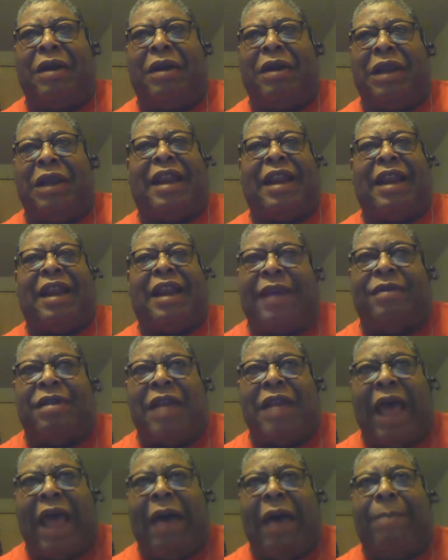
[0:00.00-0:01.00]
has
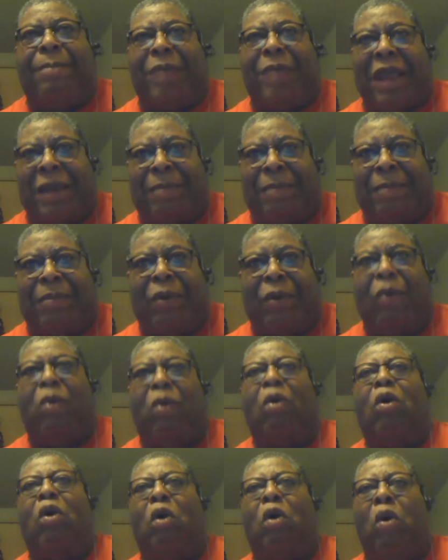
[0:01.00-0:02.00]
had that the last 2
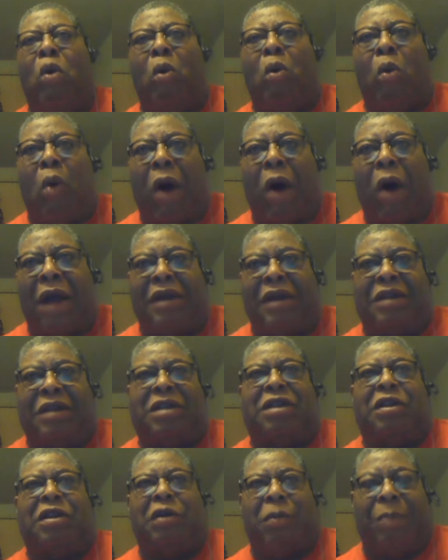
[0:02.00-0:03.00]
years. He's
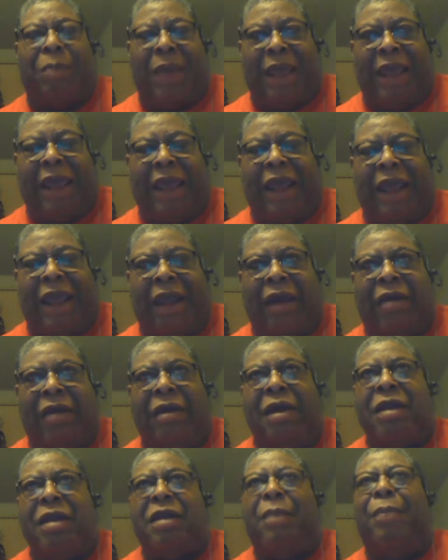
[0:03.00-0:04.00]
had now people
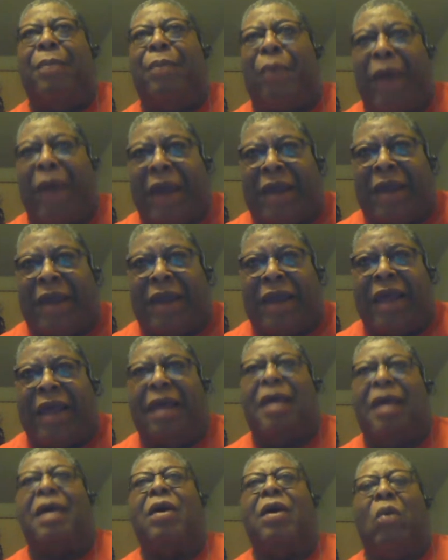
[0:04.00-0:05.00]
who want to be
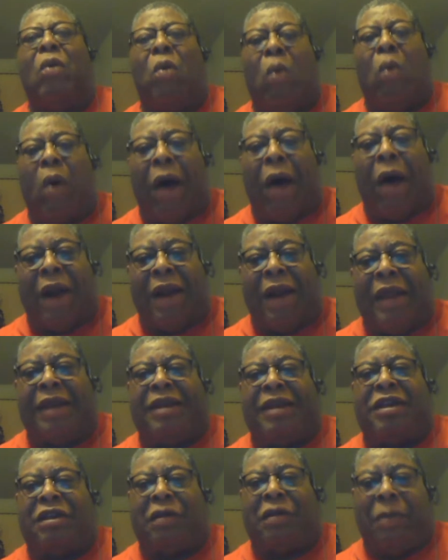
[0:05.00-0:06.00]
here.
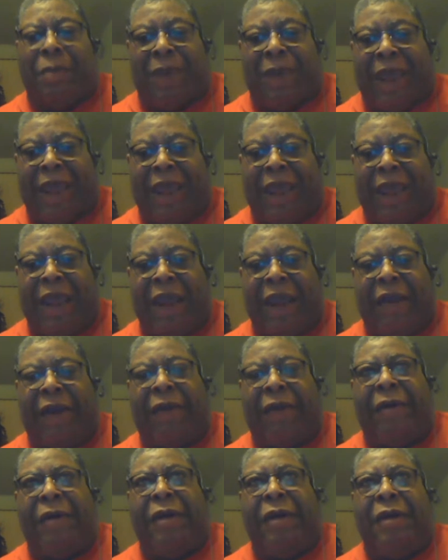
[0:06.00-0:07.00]
DeBrincat wanted to
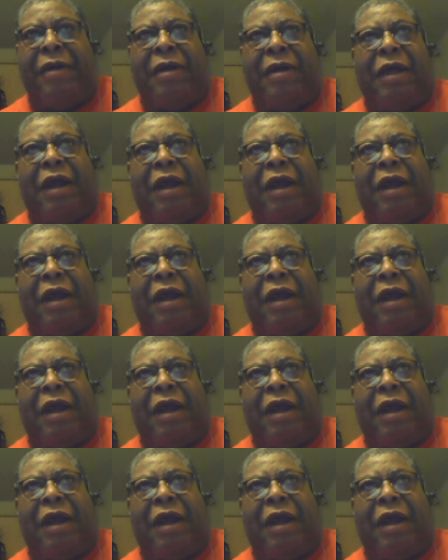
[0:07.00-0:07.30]
be here,